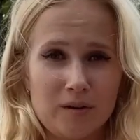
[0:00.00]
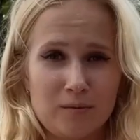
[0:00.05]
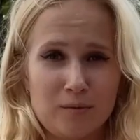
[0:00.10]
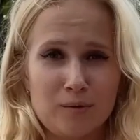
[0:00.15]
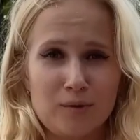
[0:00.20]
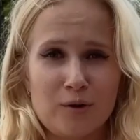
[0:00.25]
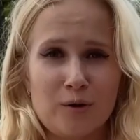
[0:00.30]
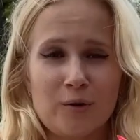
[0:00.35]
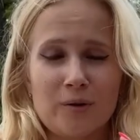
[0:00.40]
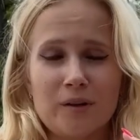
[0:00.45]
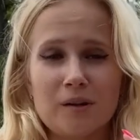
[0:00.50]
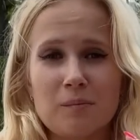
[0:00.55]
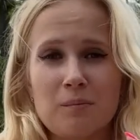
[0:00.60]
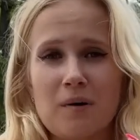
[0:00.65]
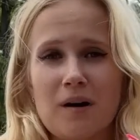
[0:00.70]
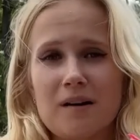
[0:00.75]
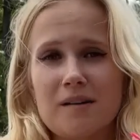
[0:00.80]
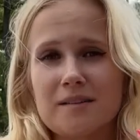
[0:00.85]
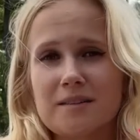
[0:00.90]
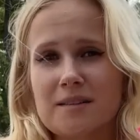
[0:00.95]
even though in the
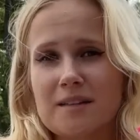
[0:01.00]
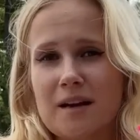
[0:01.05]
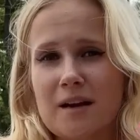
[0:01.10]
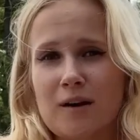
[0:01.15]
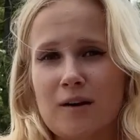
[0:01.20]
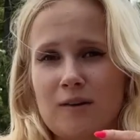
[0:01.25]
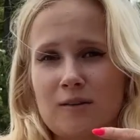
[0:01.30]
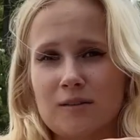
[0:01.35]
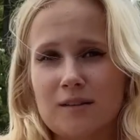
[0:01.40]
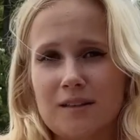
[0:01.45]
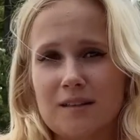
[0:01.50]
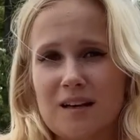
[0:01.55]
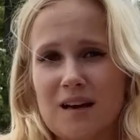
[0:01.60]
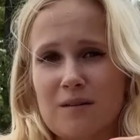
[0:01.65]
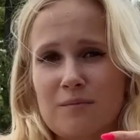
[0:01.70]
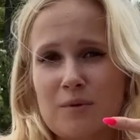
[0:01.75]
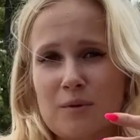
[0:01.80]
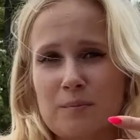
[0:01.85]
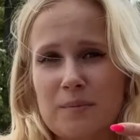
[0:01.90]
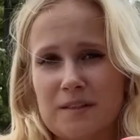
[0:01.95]
past they all the time were